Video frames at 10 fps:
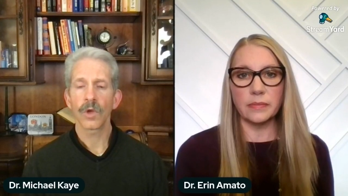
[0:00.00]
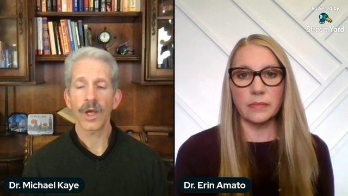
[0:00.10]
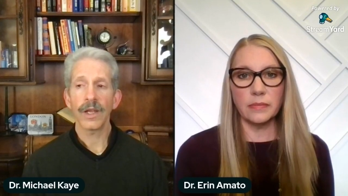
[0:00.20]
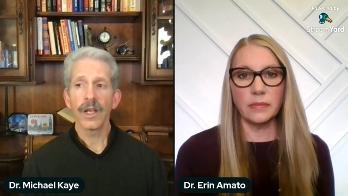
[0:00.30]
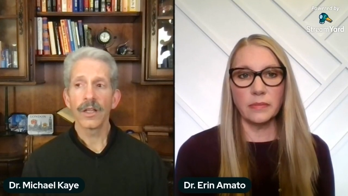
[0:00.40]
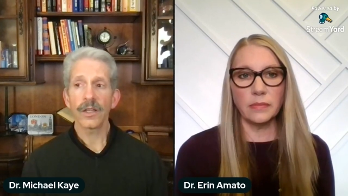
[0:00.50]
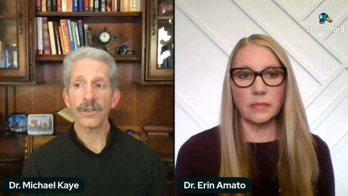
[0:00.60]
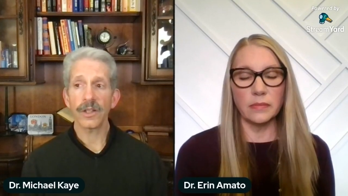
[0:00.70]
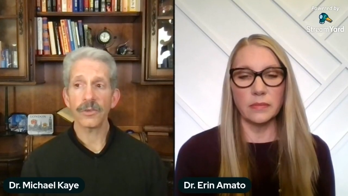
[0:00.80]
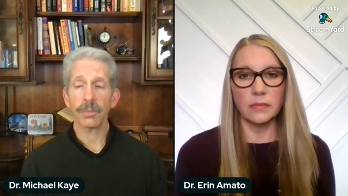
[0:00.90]
Speaker 1: Okay,
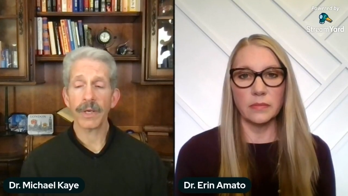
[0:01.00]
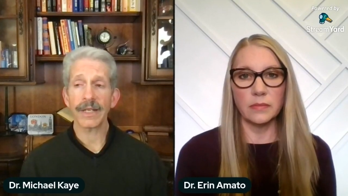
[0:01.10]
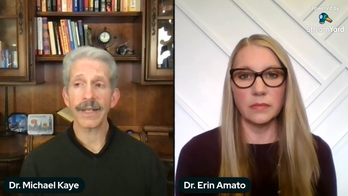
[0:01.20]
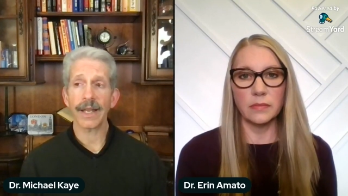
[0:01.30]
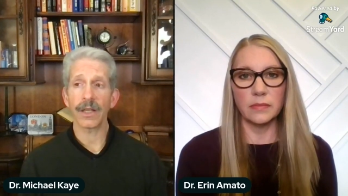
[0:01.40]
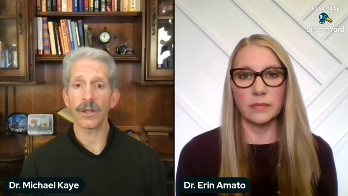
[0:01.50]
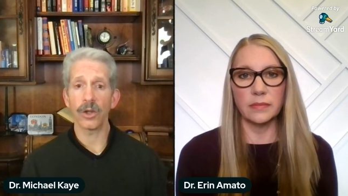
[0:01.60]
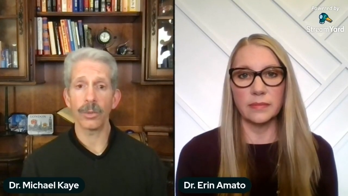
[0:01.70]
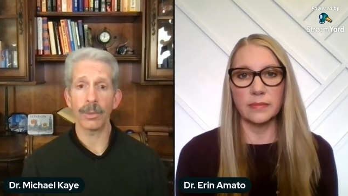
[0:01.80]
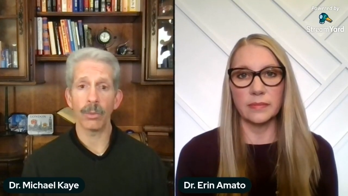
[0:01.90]
let's break it down a
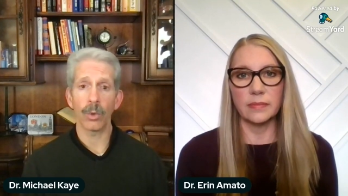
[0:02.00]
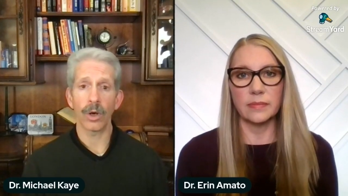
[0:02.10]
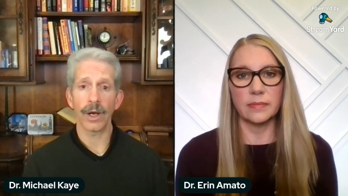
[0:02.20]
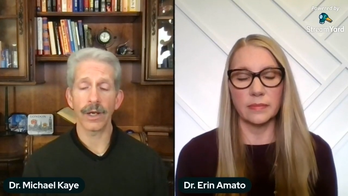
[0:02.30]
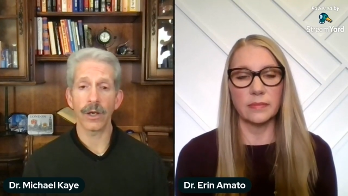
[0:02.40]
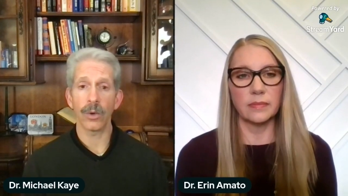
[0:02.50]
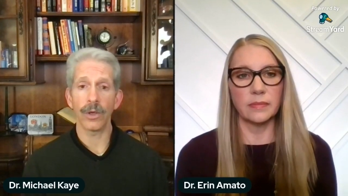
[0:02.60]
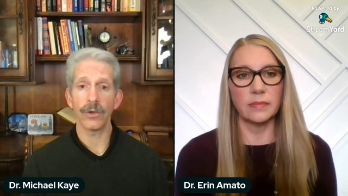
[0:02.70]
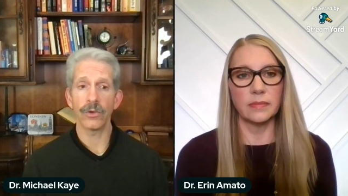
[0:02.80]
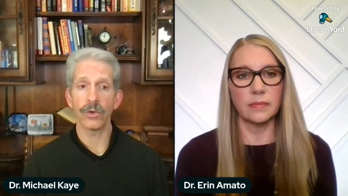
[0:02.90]
little bit more and go
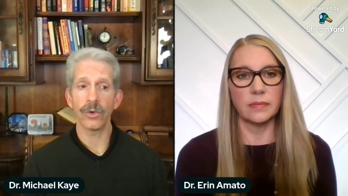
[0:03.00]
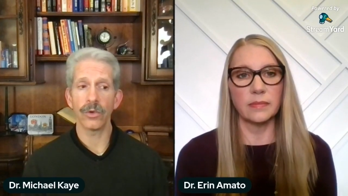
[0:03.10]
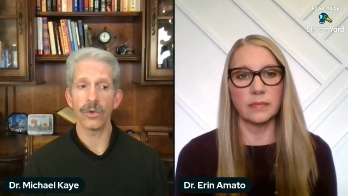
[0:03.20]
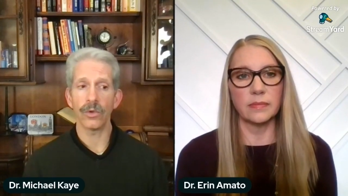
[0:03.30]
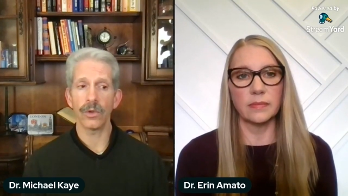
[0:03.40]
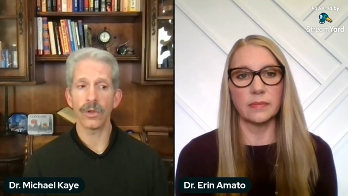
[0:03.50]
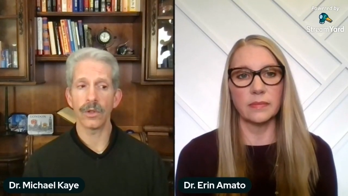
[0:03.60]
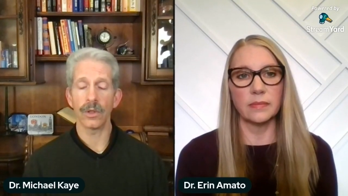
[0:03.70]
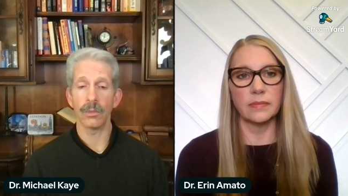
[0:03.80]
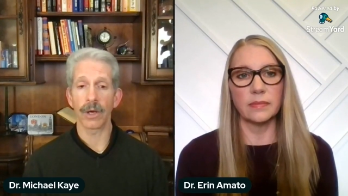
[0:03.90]
into
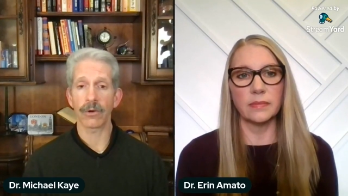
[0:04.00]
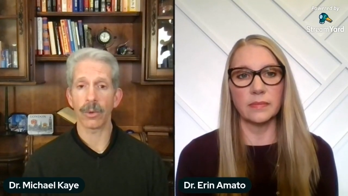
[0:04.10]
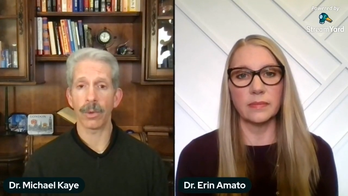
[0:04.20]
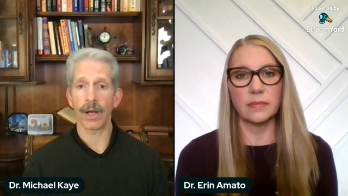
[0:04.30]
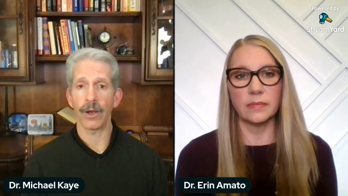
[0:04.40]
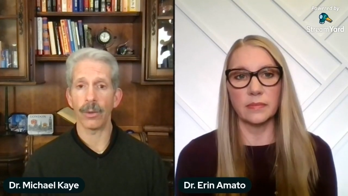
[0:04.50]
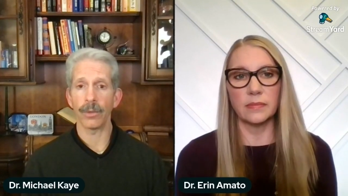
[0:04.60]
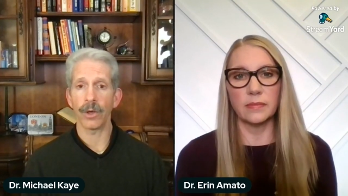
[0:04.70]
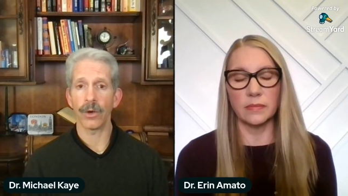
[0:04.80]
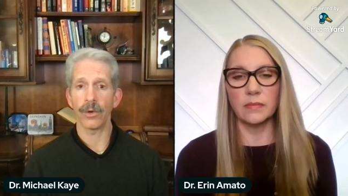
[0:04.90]
the microbiome.
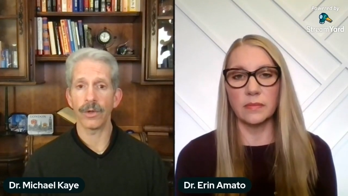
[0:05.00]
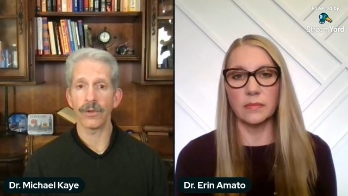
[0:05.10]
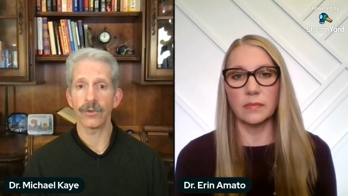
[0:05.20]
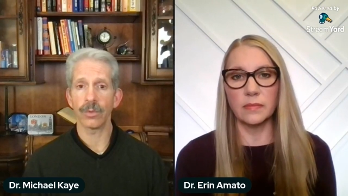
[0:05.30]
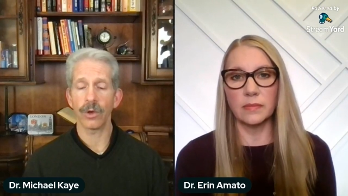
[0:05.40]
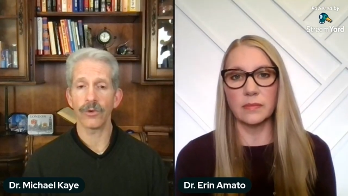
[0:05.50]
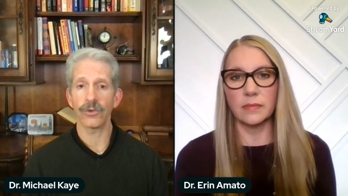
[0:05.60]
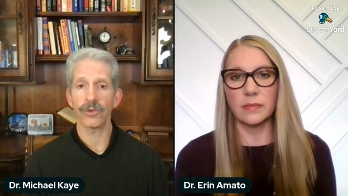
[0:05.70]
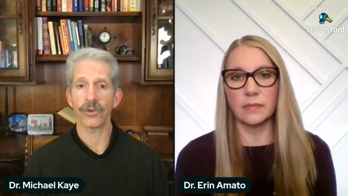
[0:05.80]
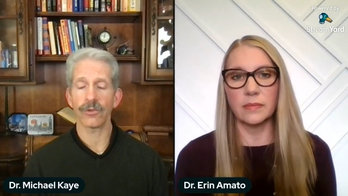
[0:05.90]
You know, this
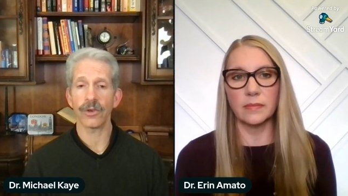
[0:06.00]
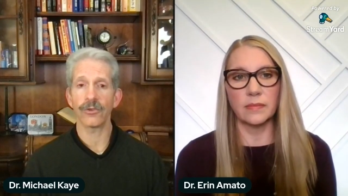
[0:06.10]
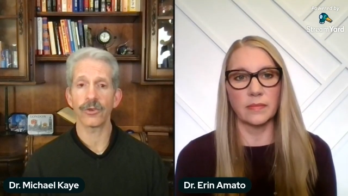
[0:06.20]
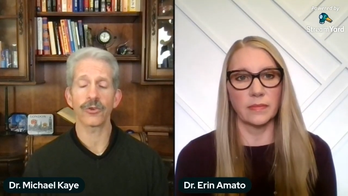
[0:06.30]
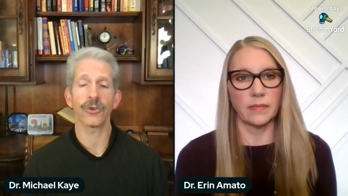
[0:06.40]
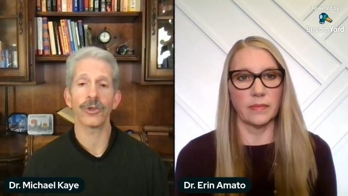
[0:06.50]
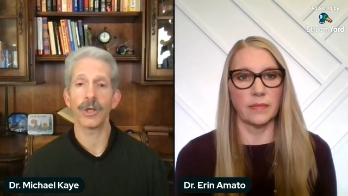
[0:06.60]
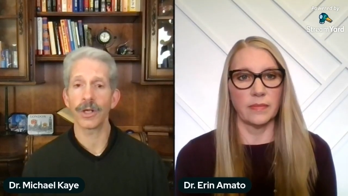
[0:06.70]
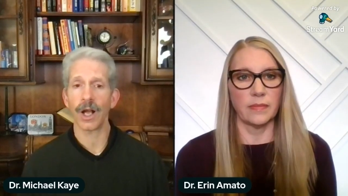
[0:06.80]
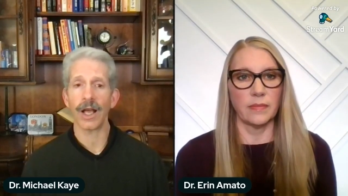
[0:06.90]
100 to 300
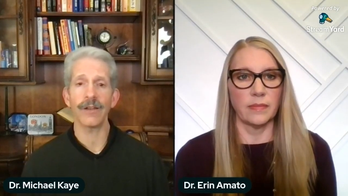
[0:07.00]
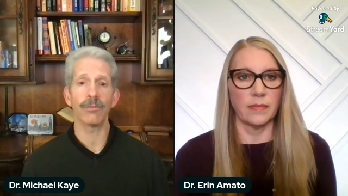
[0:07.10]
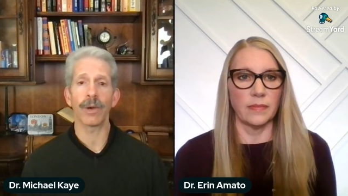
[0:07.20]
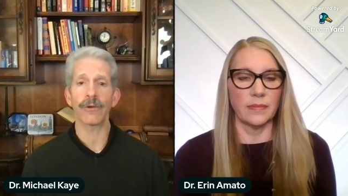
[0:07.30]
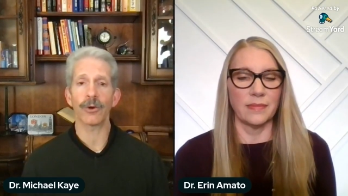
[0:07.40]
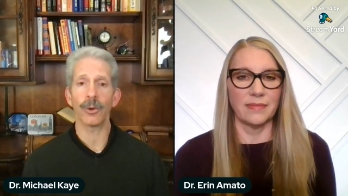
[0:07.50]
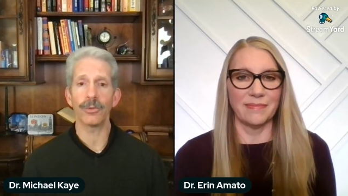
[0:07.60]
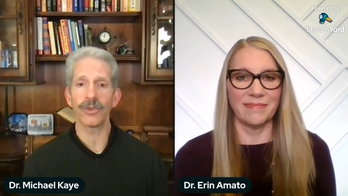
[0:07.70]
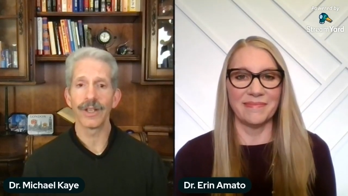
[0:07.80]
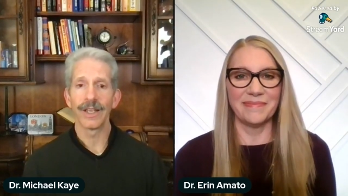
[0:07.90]
trillion kind of microbes